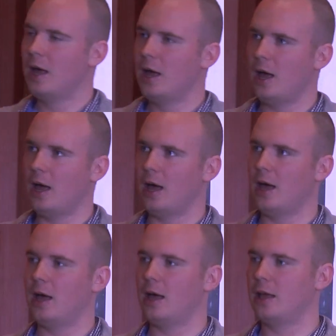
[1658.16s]

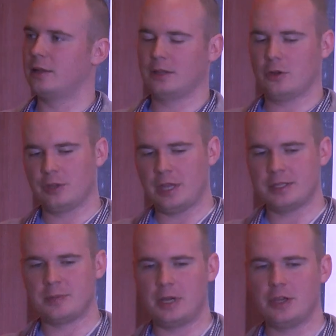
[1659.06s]
that contains
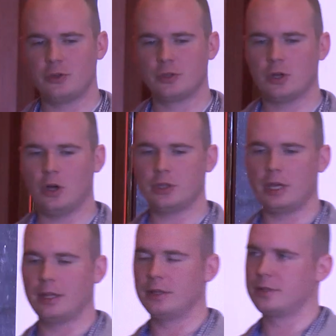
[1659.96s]
a malicious code
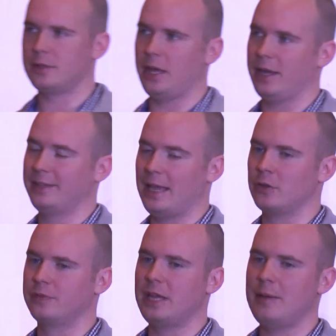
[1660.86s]
and like 10
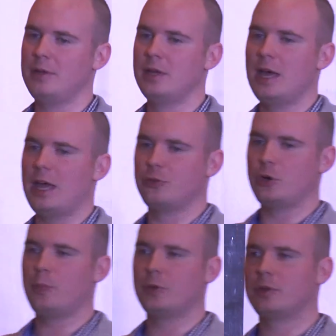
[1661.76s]
of them, and
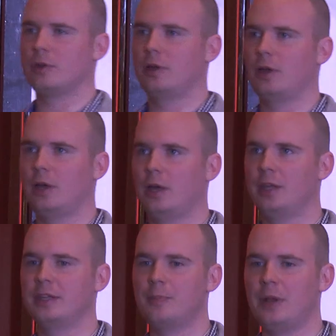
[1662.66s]
drop it
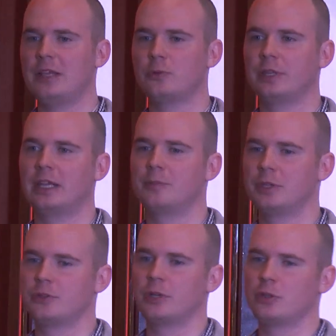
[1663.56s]
in the place when the
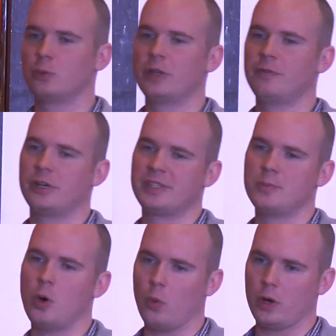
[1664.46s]
administrator went for a
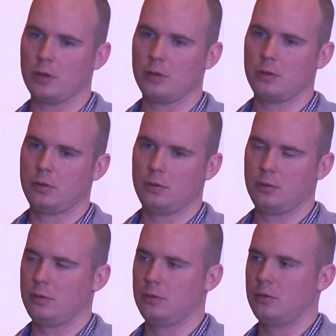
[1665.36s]
smoke.
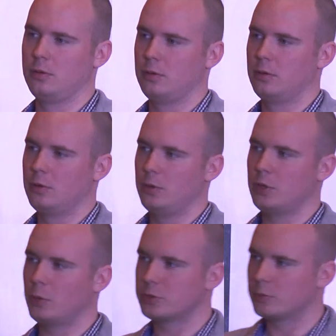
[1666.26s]
You
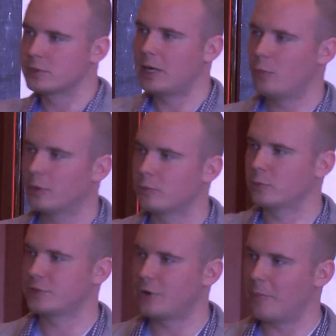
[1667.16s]
know, so someone
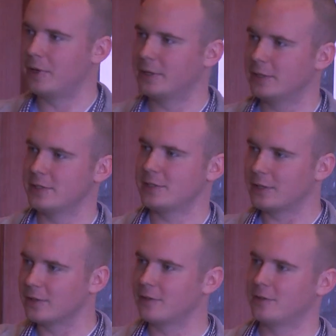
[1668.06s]
was grabbing this
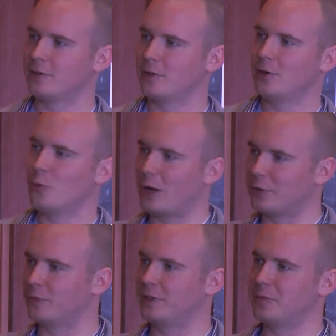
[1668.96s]
and one
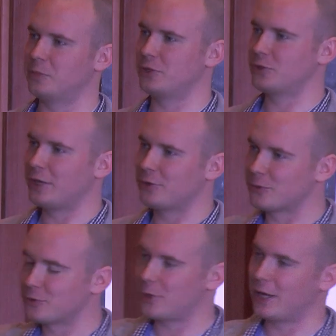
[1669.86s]
of the
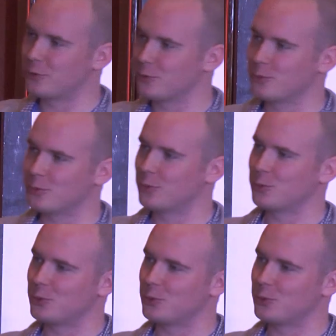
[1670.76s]
administrators tried to